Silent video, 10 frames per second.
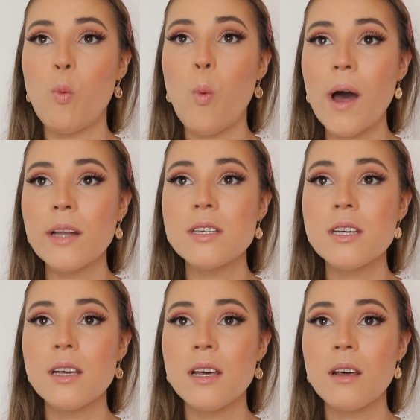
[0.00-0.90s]

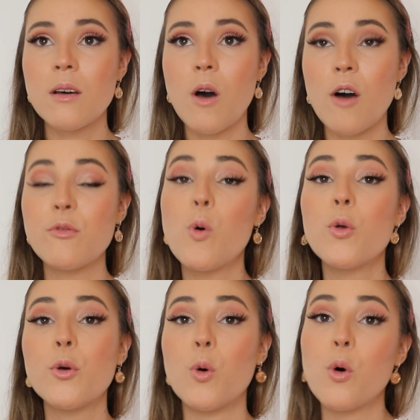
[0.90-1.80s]

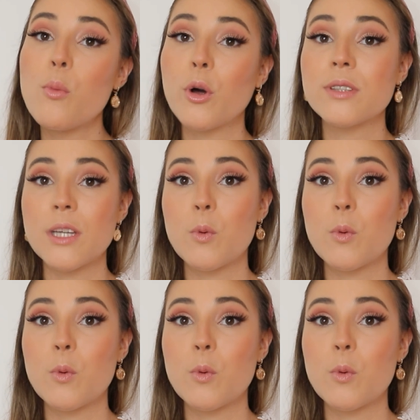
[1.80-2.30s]
all the hormones